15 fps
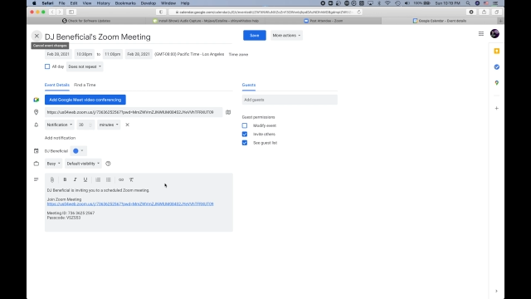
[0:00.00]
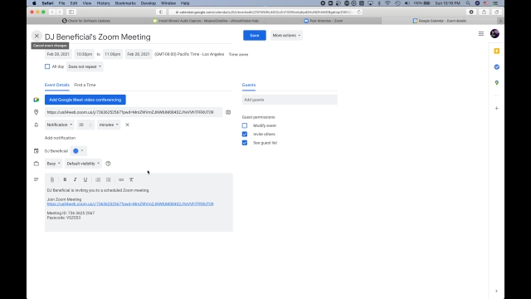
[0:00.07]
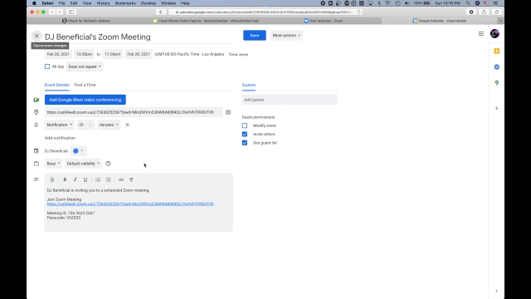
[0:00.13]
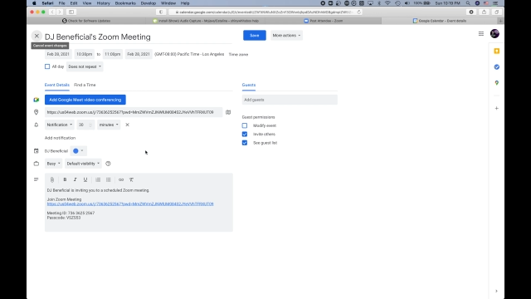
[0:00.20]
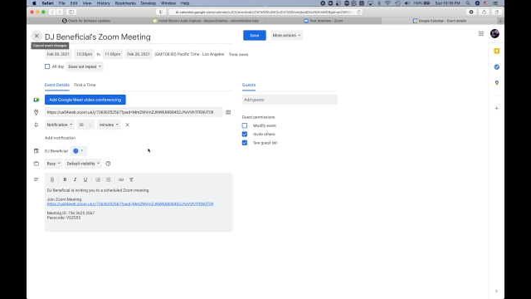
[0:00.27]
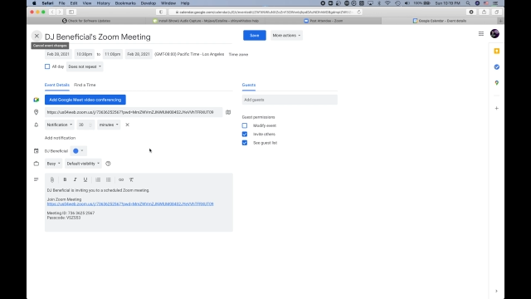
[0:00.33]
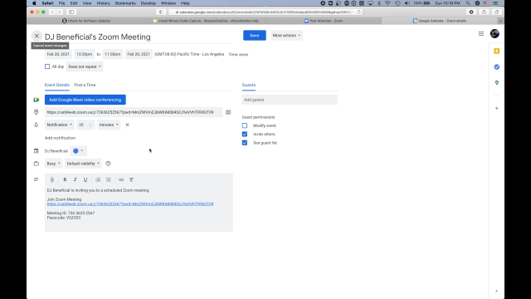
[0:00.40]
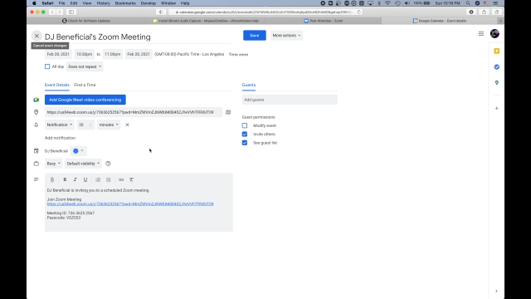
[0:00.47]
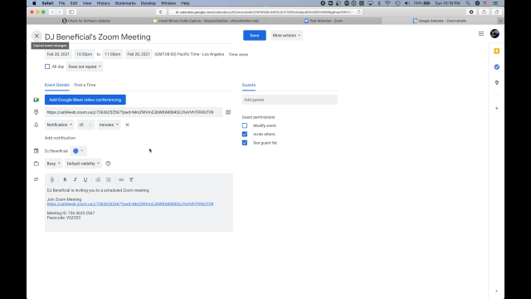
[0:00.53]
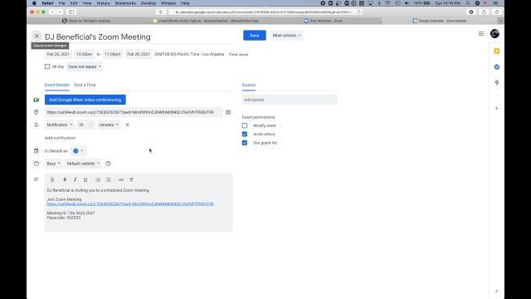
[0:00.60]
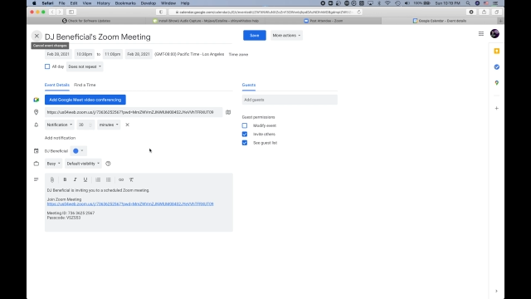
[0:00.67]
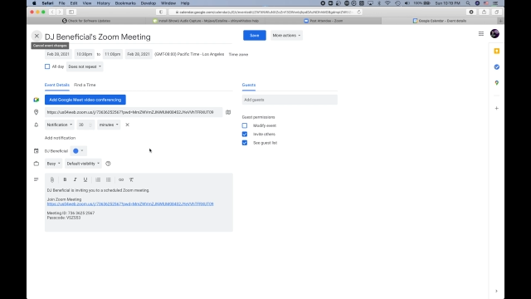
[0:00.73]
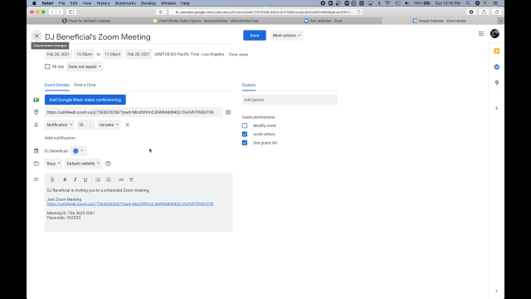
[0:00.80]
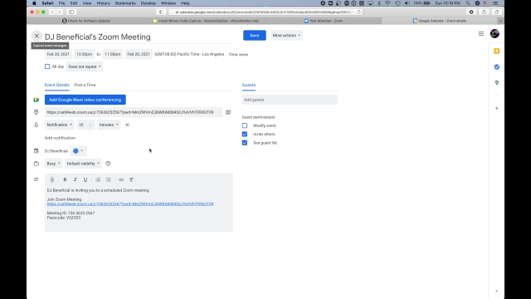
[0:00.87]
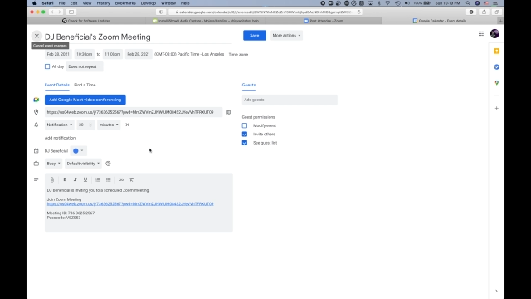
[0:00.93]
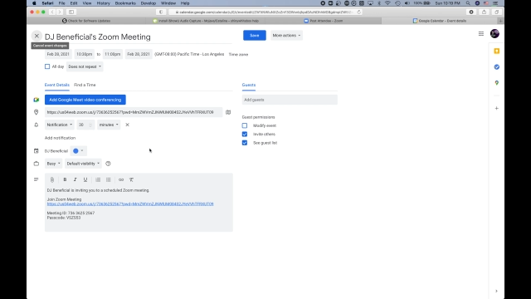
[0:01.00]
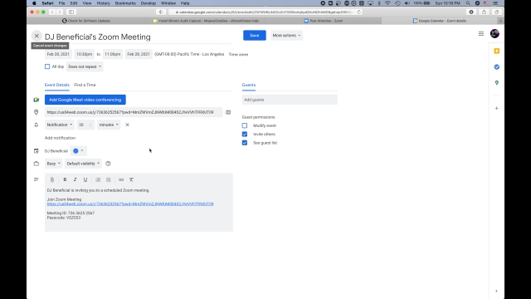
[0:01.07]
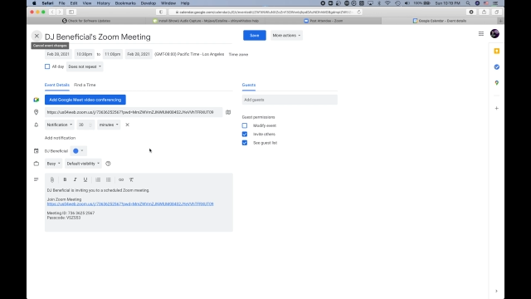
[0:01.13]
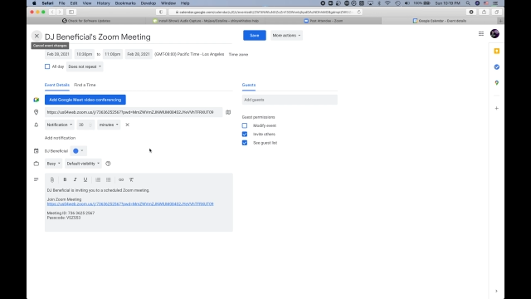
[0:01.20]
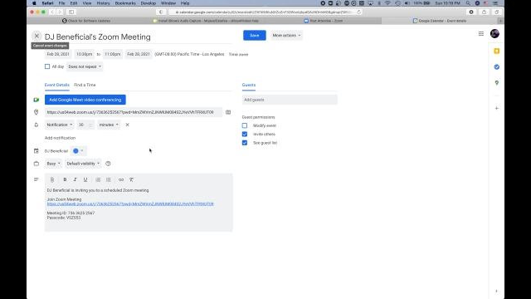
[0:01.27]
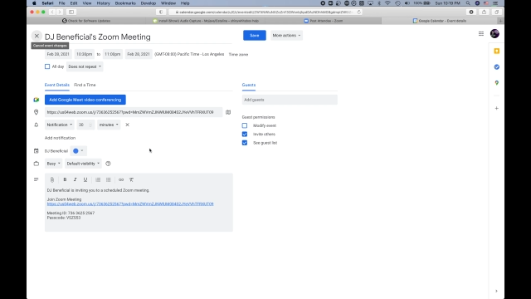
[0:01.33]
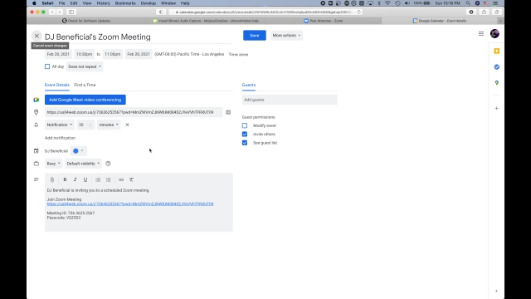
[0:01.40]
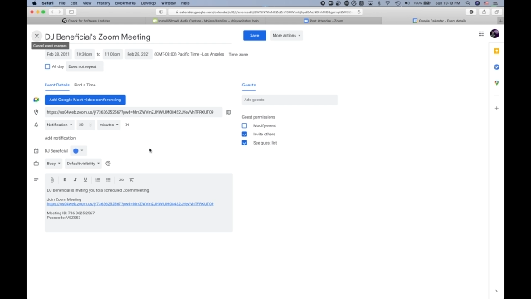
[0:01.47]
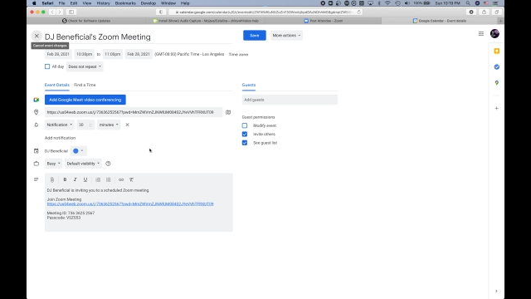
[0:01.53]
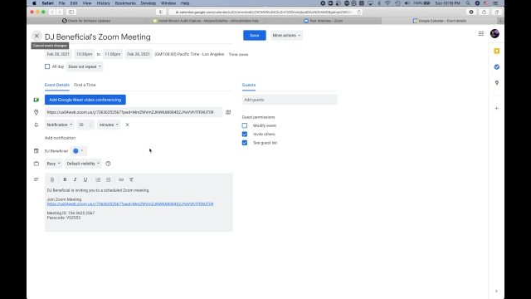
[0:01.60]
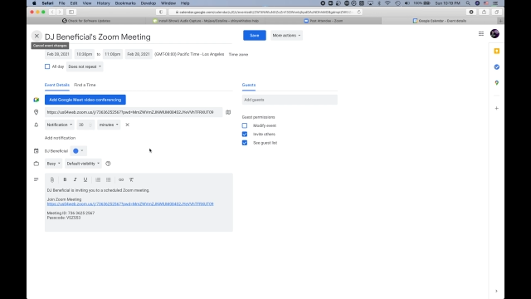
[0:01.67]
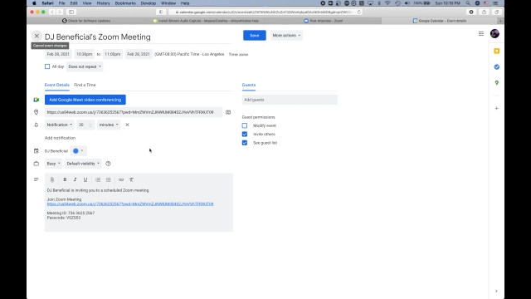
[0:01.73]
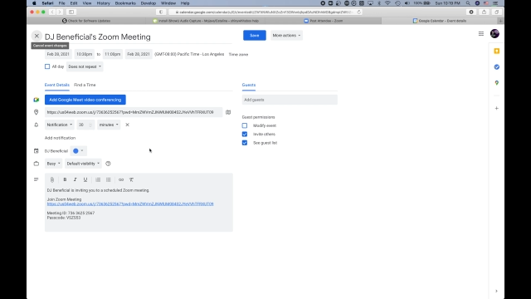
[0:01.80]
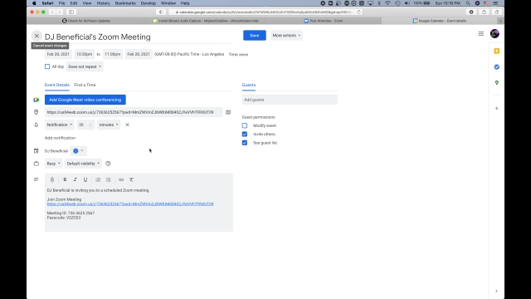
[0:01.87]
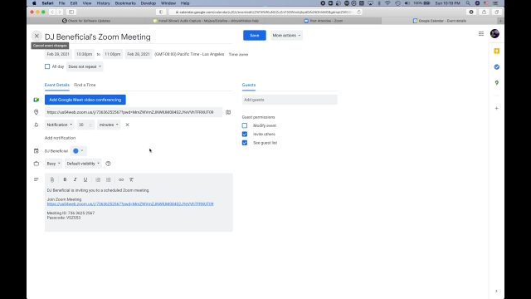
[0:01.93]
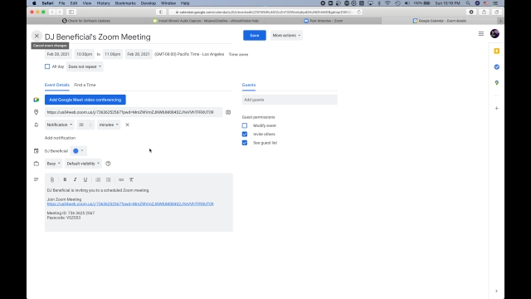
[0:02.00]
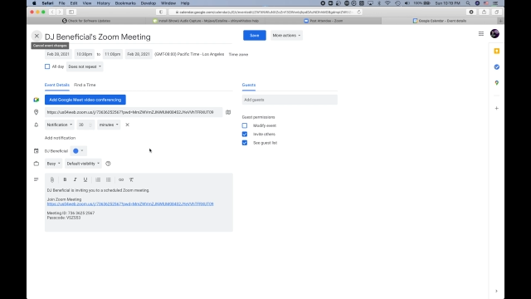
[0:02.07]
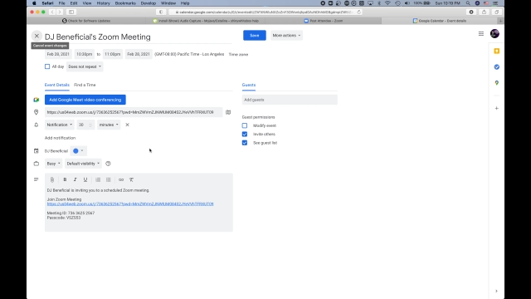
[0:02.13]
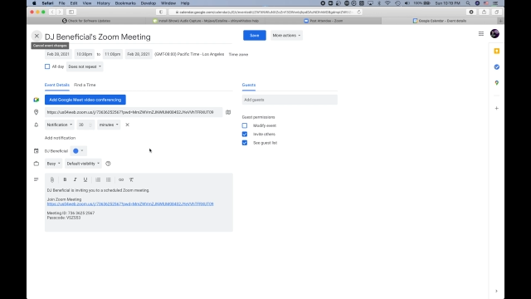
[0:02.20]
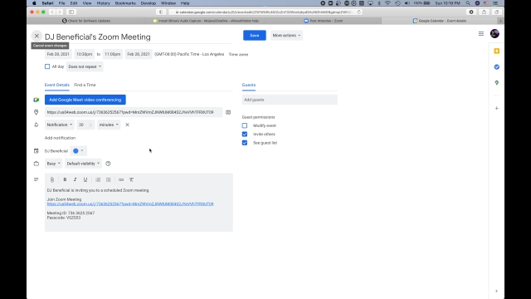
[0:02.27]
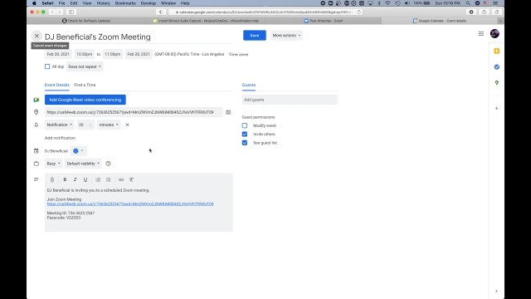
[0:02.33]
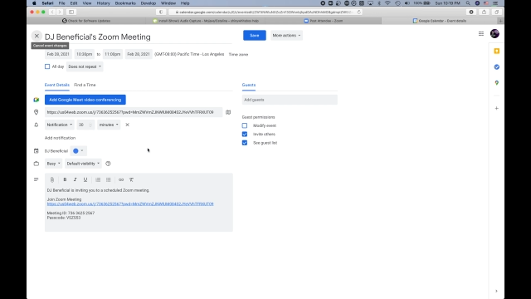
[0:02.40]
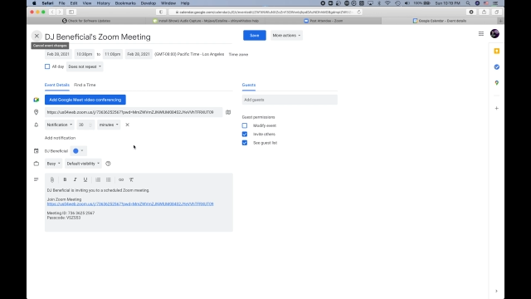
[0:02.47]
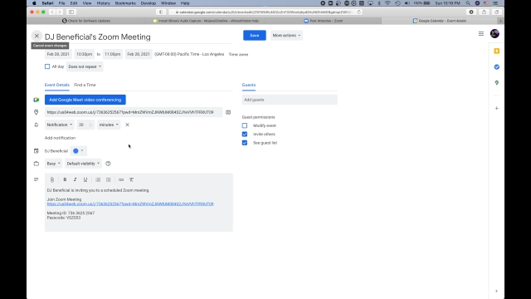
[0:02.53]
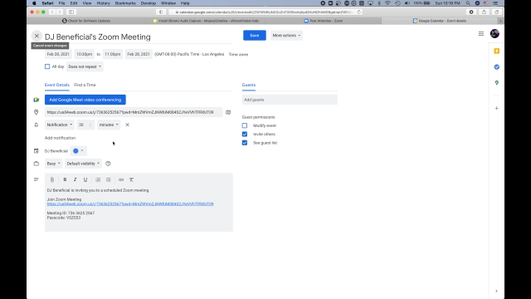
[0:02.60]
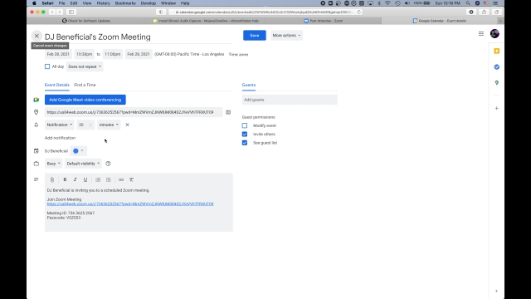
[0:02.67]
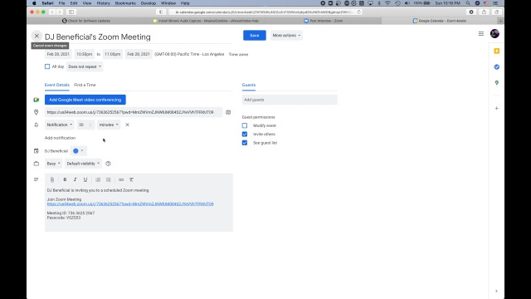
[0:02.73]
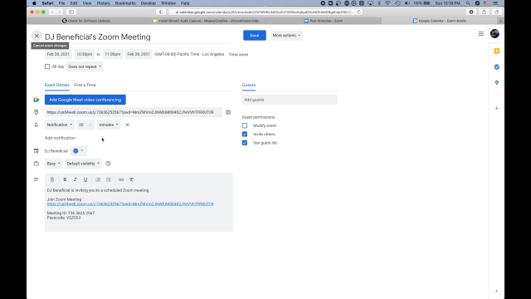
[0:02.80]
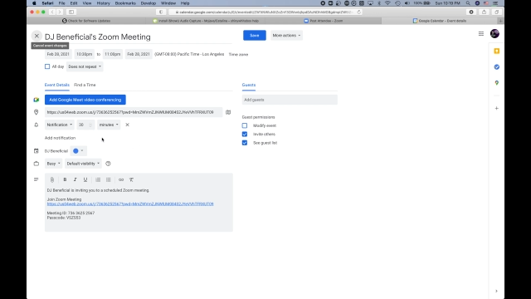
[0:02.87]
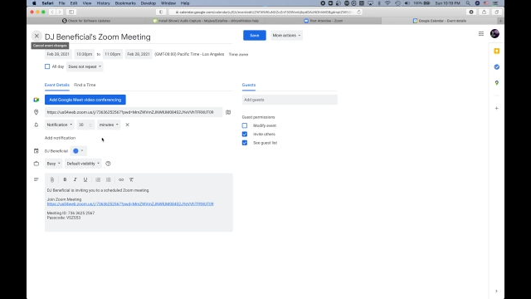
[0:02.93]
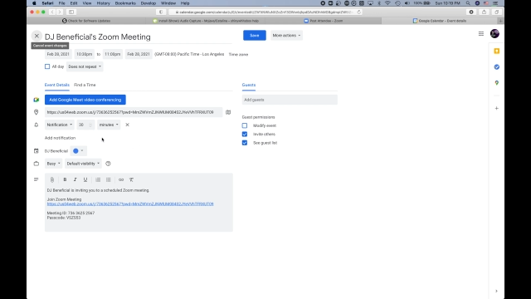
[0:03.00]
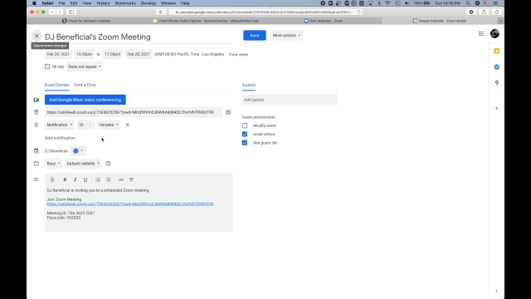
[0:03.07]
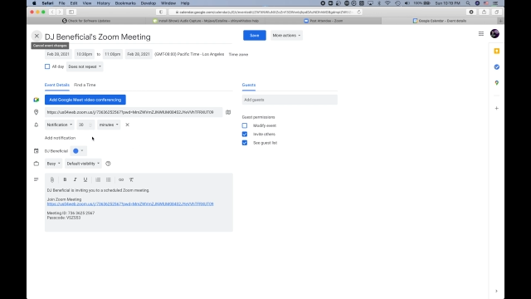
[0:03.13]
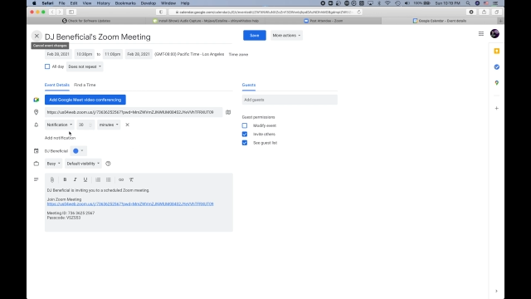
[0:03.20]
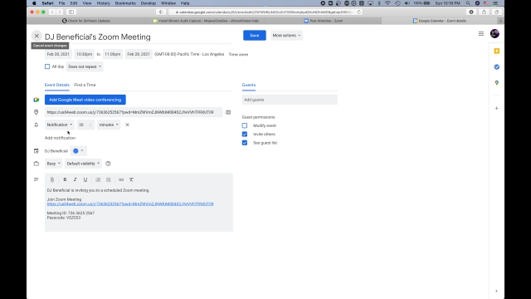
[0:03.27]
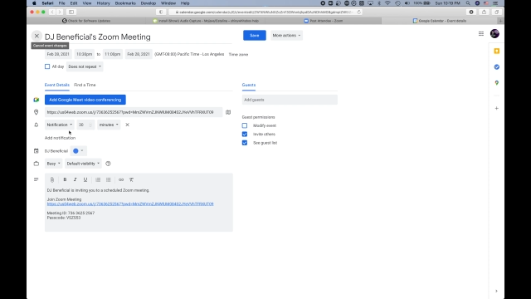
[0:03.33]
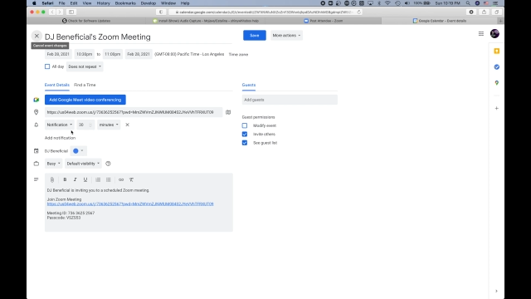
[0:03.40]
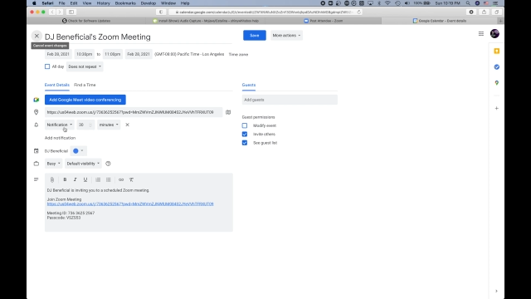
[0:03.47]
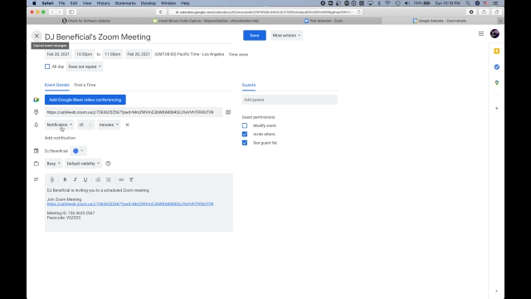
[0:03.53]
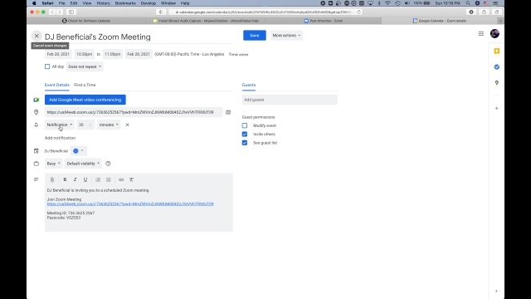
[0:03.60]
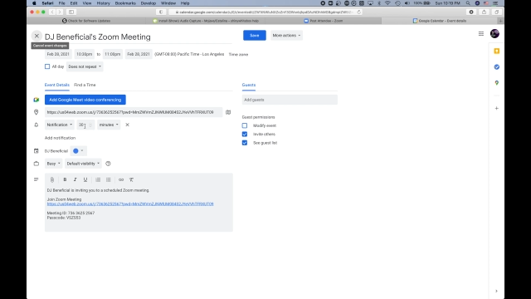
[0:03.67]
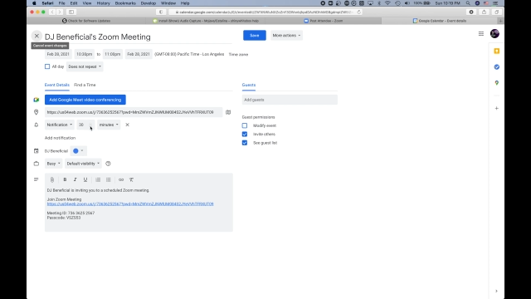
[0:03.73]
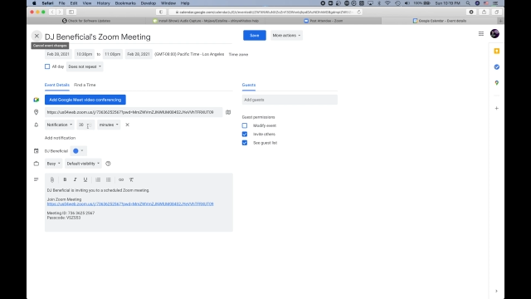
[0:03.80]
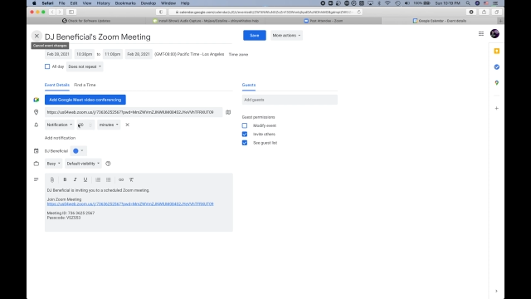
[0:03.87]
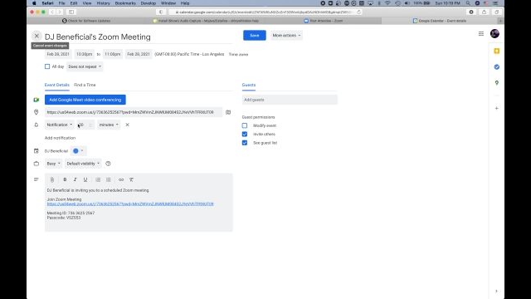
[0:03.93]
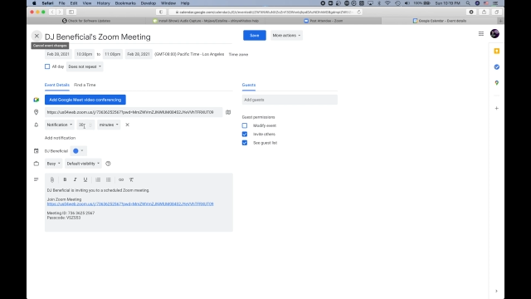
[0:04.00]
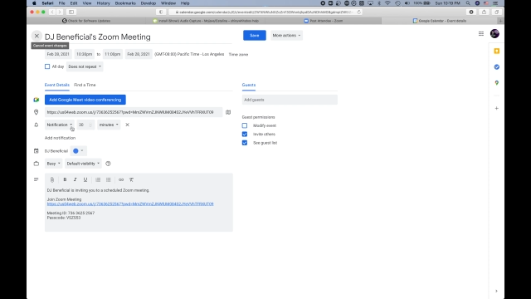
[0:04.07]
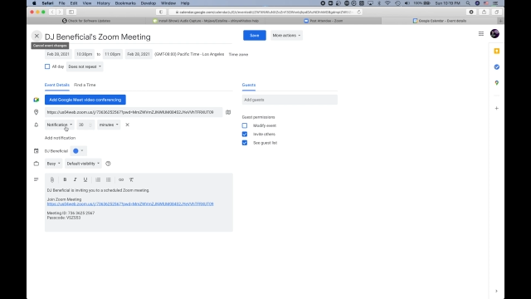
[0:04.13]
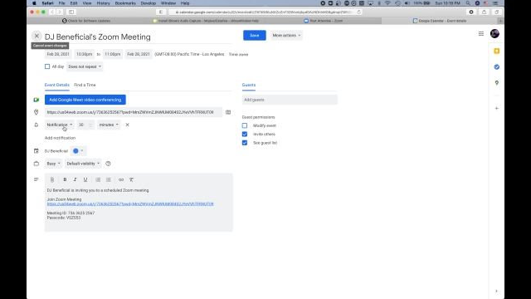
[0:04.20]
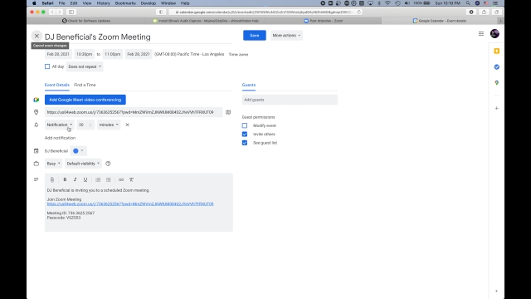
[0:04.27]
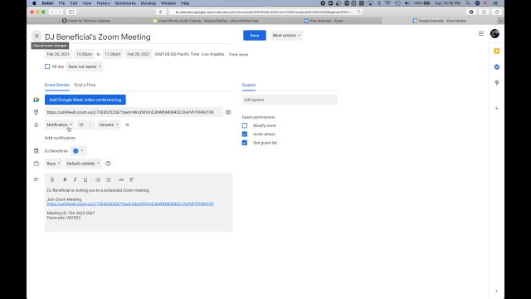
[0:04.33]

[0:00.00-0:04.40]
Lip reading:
No face is visible, so there are no lips to read.